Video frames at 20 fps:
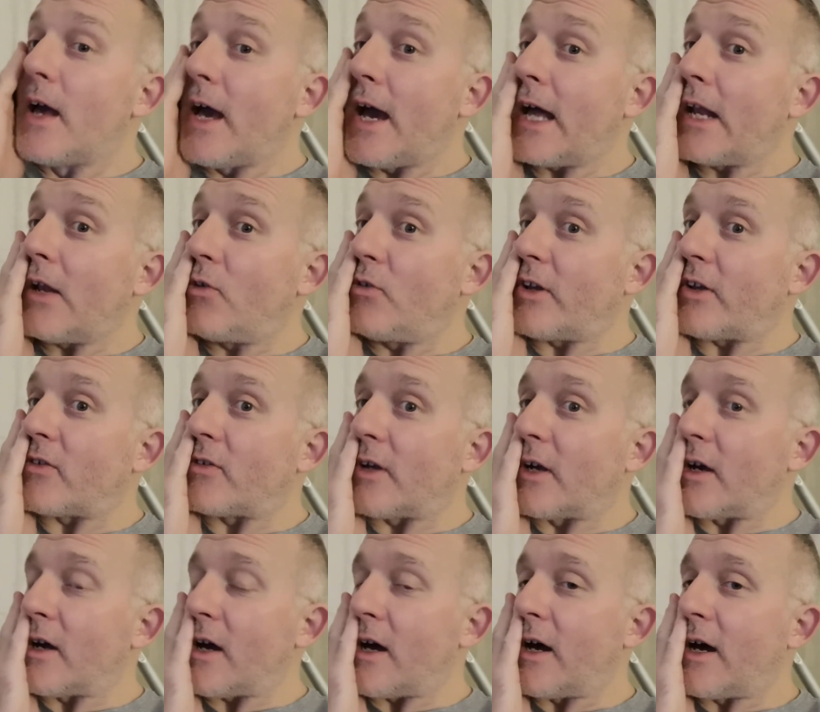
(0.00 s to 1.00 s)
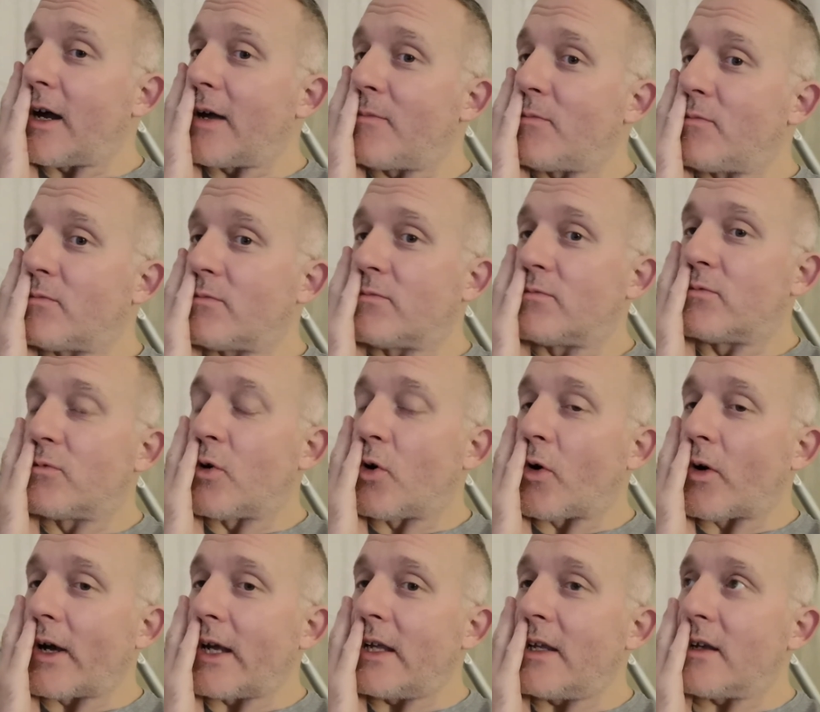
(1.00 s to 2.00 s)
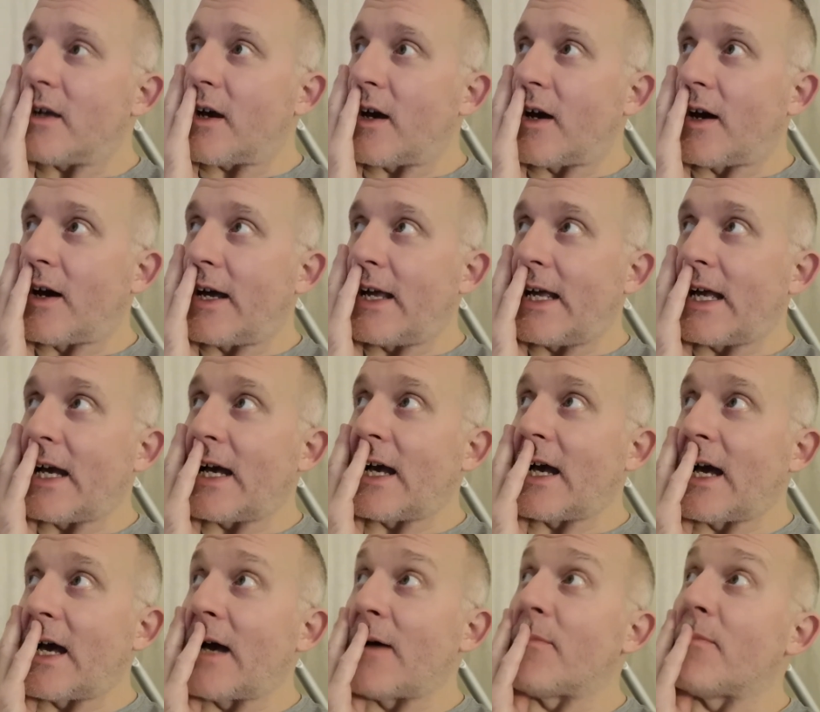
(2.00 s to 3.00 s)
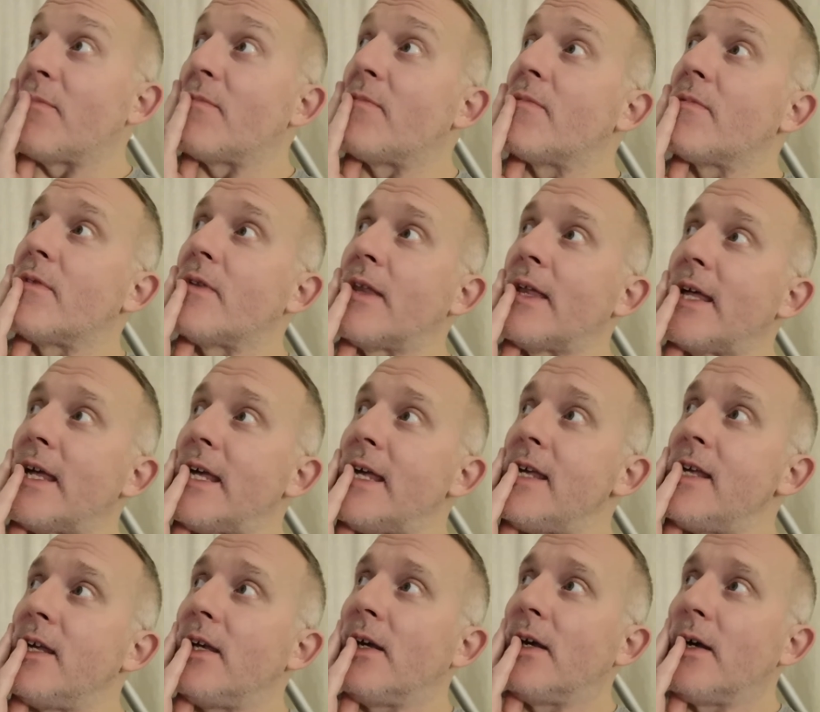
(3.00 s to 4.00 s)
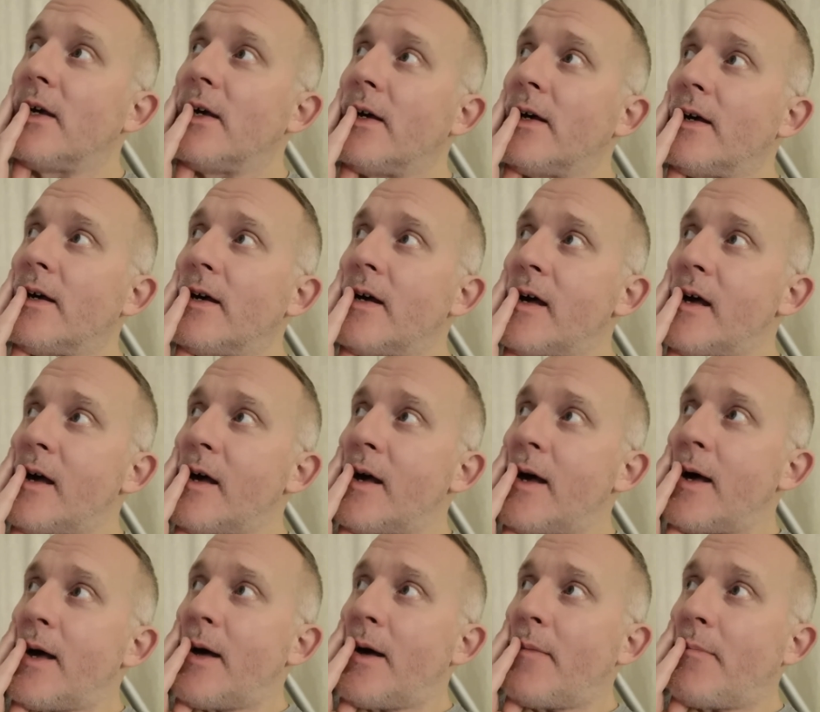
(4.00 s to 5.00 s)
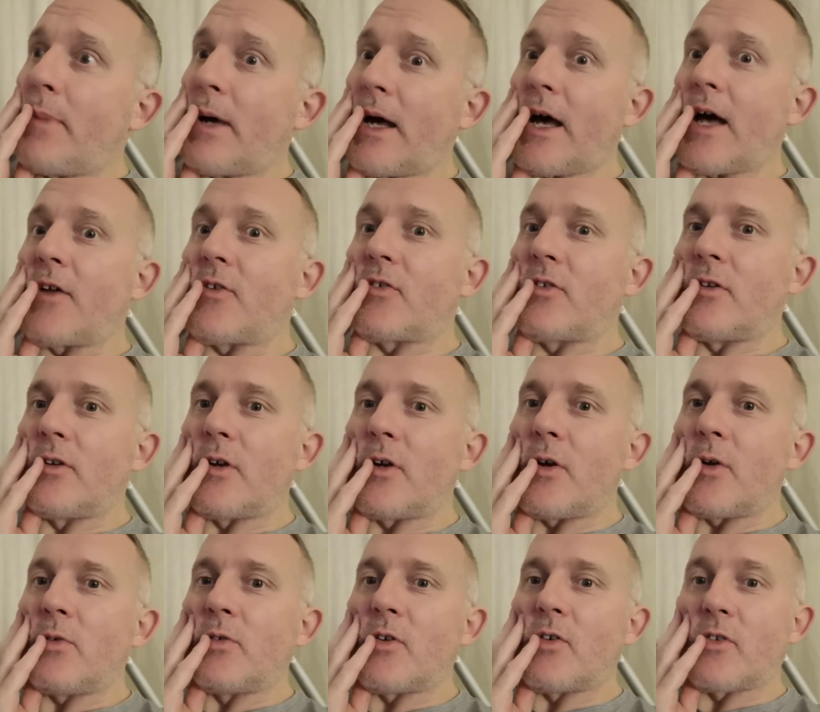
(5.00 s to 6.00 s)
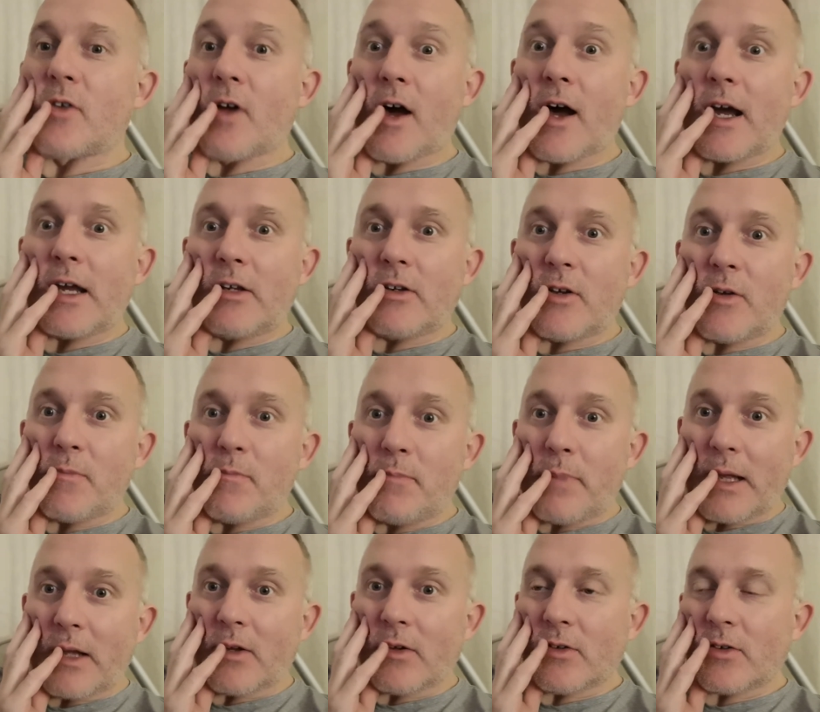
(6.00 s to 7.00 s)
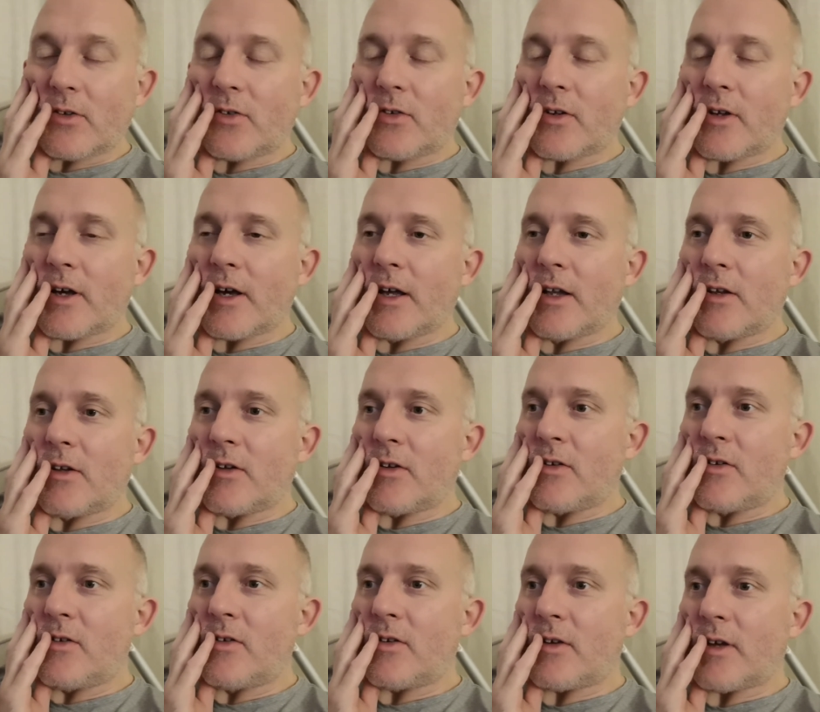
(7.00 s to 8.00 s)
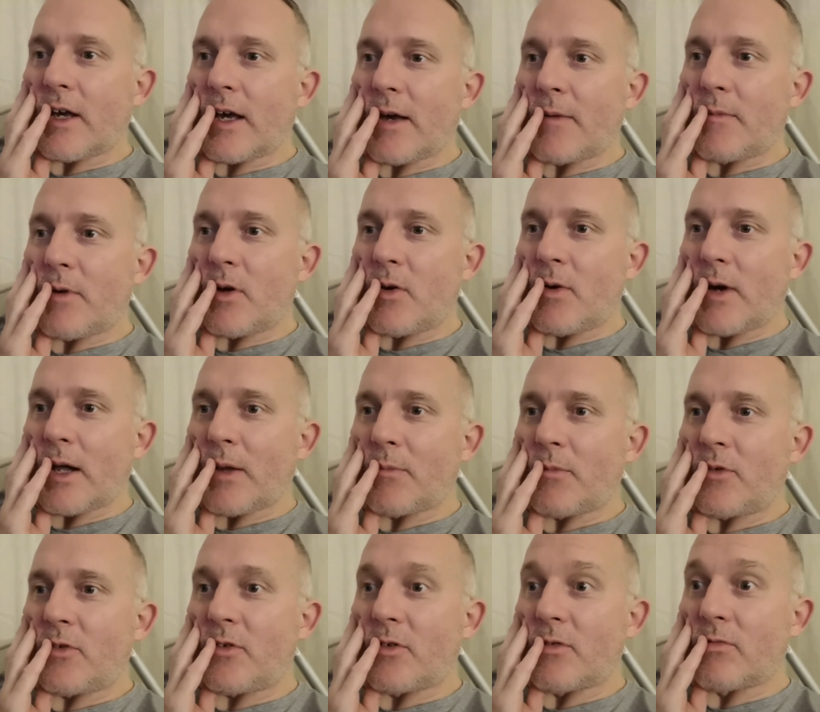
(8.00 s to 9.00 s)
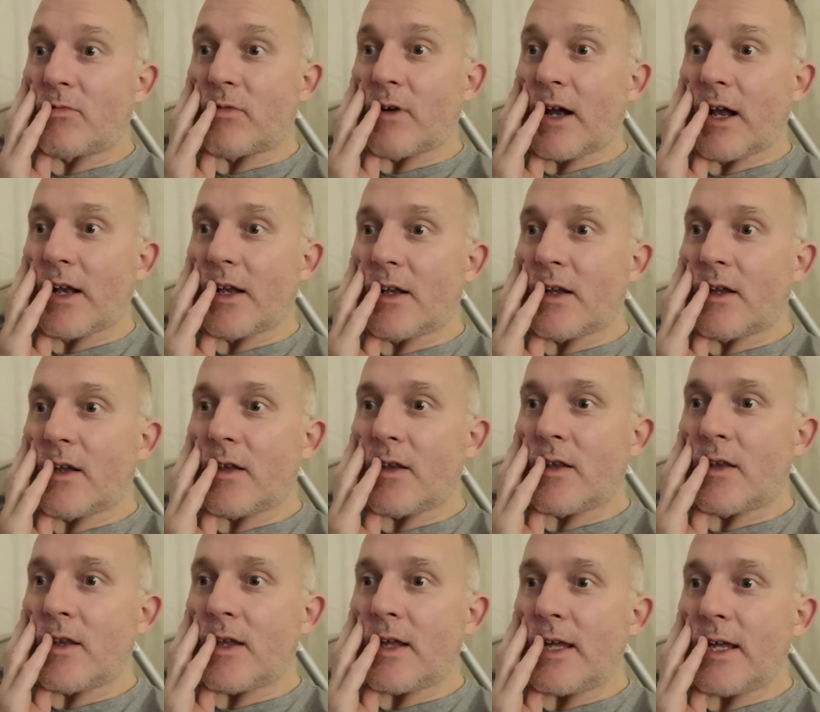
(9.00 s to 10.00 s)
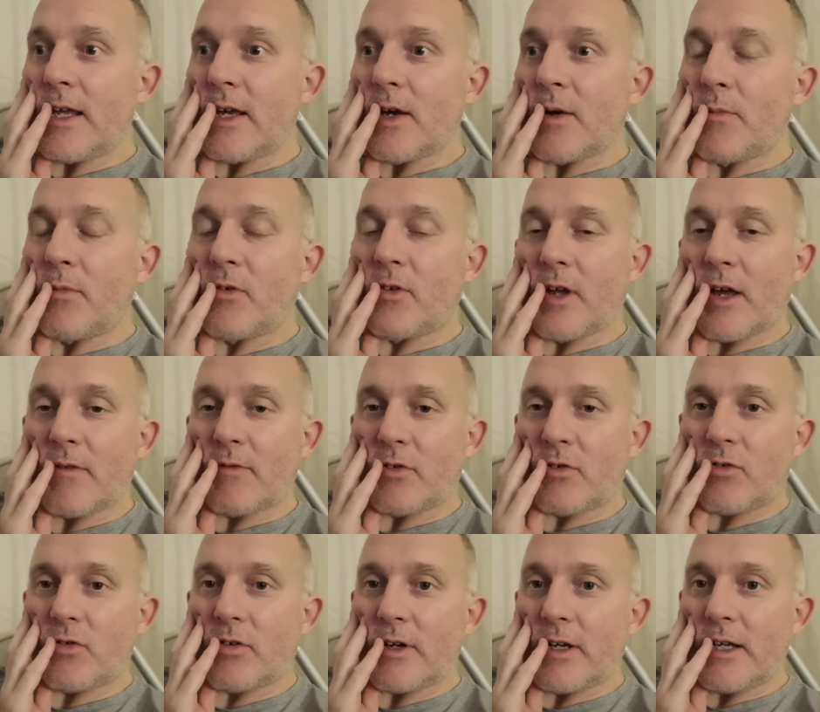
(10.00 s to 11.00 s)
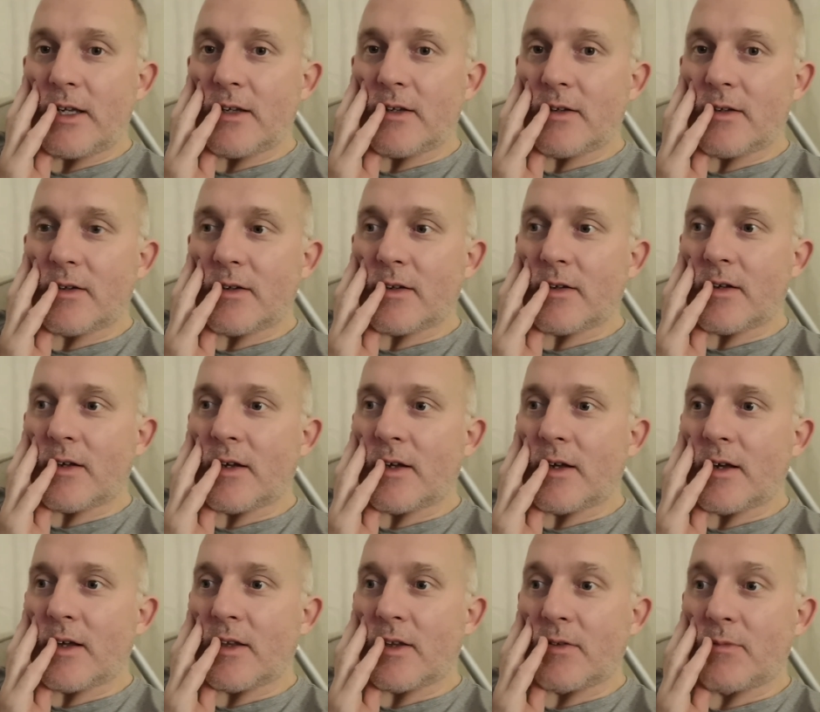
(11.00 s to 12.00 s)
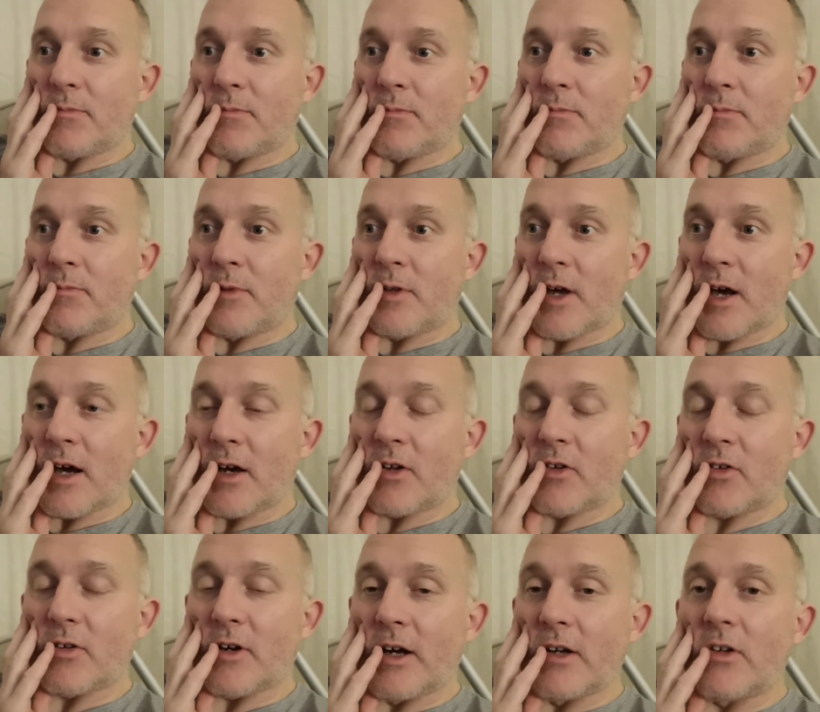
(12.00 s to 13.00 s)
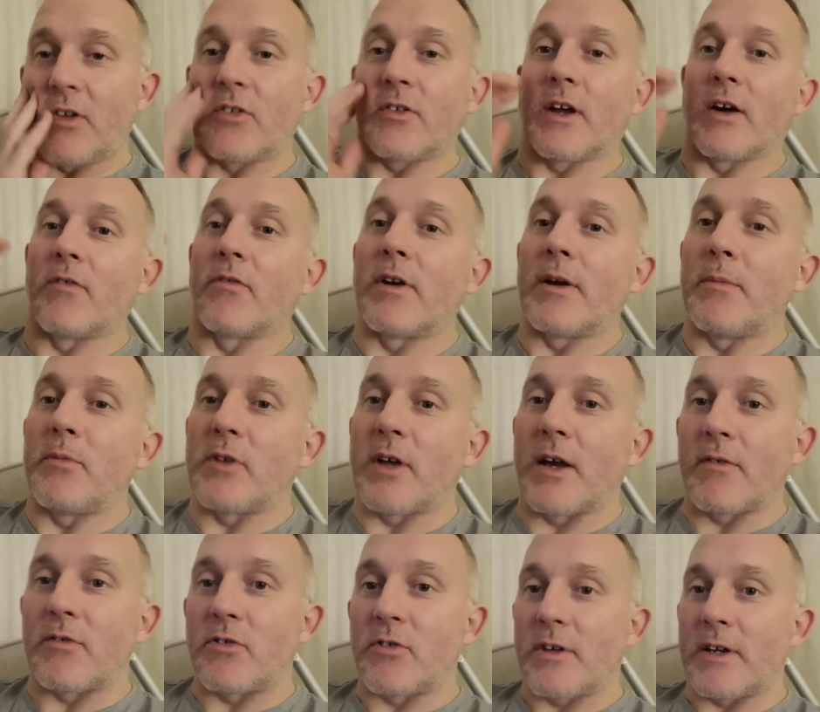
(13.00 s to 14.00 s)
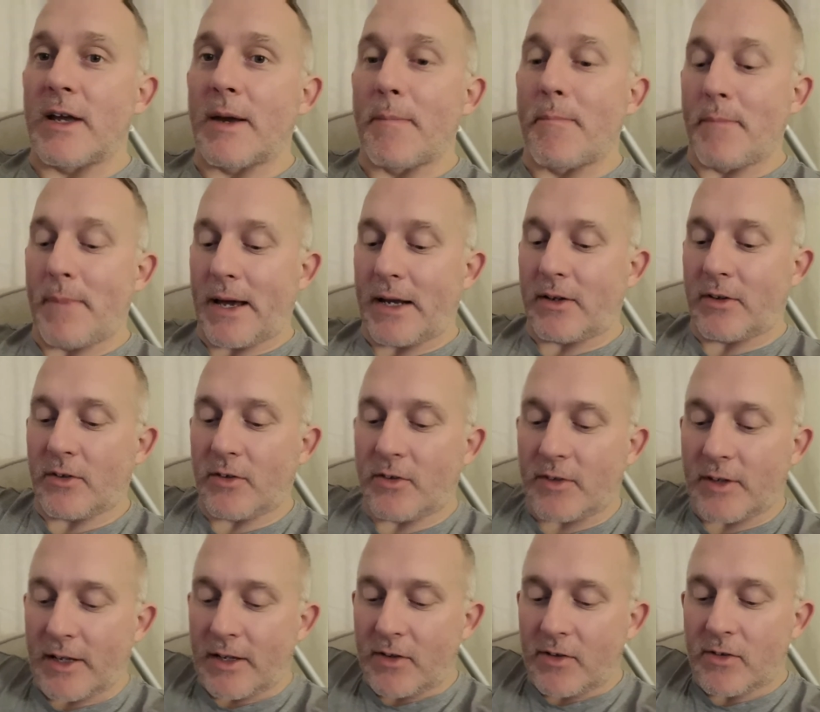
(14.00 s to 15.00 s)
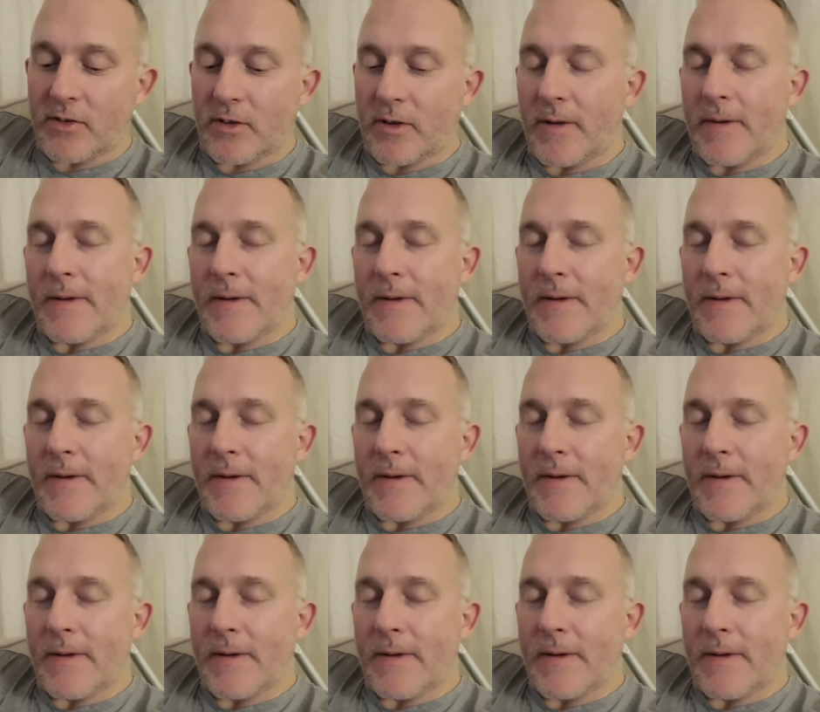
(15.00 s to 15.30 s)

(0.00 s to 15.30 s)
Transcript: Hello Jessica, I'm Roy. I am the person who designed and built and who helps to run the observatory, the Dark Sky Discovery Observatory at Battlesteads,